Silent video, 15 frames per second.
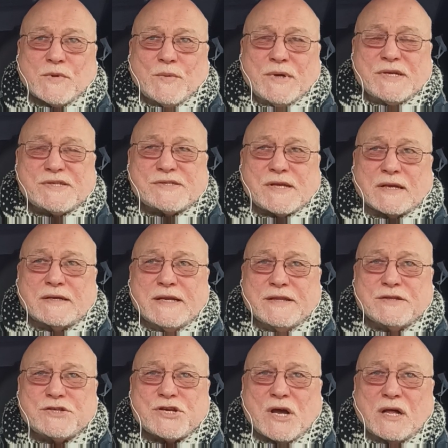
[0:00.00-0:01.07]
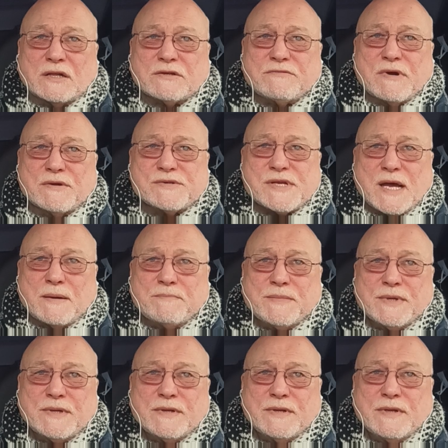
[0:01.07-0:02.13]
when suddenly the child grows up.
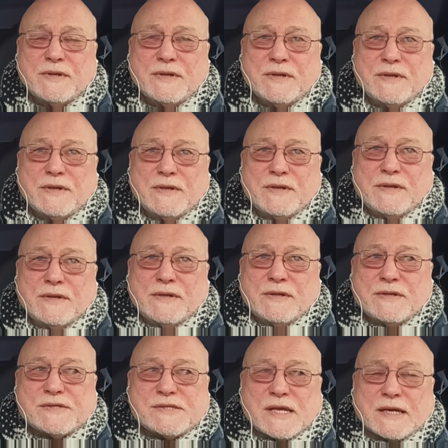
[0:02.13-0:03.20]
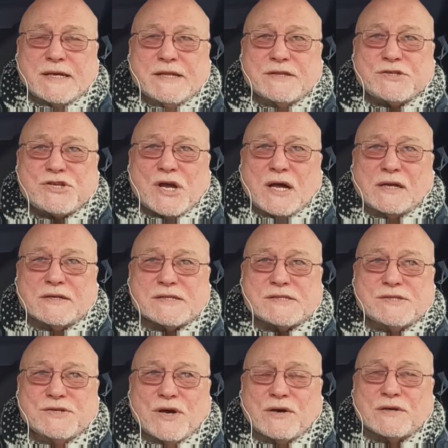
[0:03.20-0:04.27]
Suddenly the child is
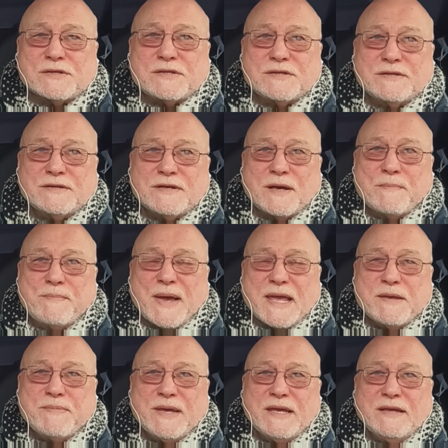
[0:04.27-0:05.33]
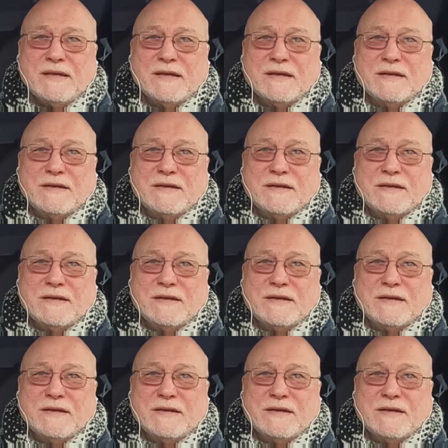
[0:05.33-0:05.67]
not a baby.